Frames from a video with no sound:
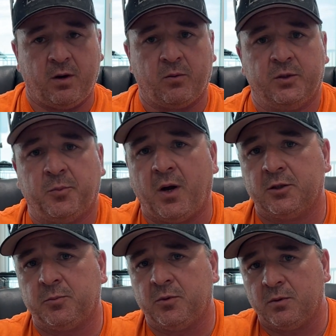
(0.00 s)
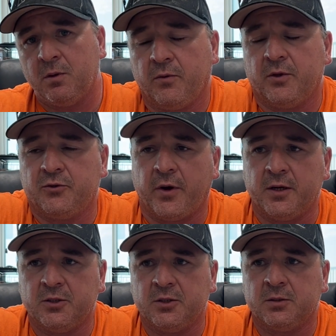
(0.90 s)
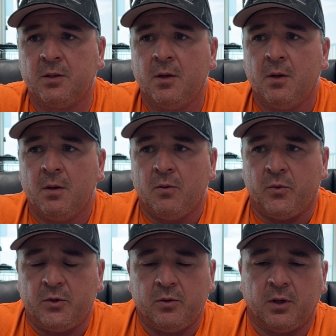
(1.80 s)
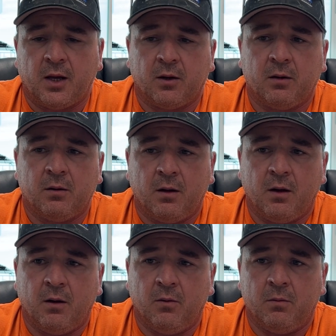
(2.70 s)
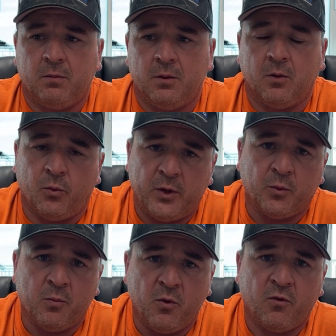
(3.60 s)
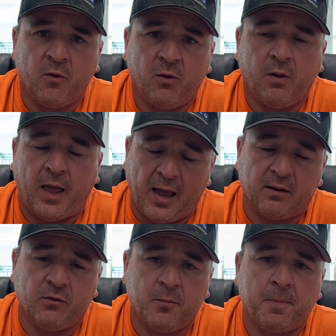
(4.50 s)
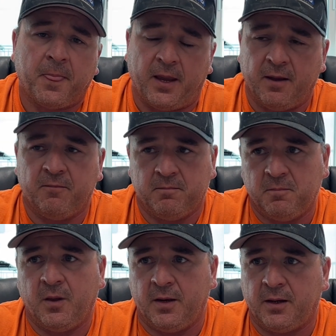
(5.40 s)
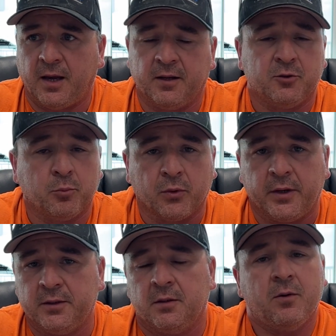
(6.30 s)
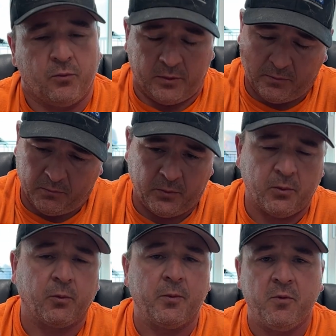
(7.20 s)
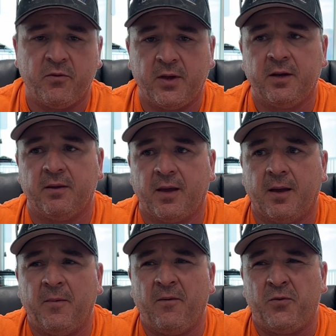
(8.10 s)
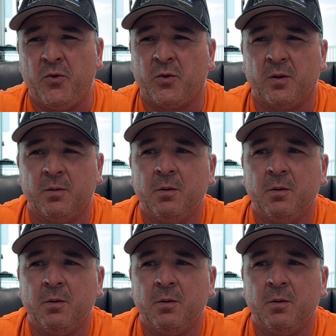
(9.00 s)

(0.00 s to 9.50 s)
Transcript: are responsible for the drainages. We do a lot of weed removal out of them and any kind of debris. We will remove any of that. If you could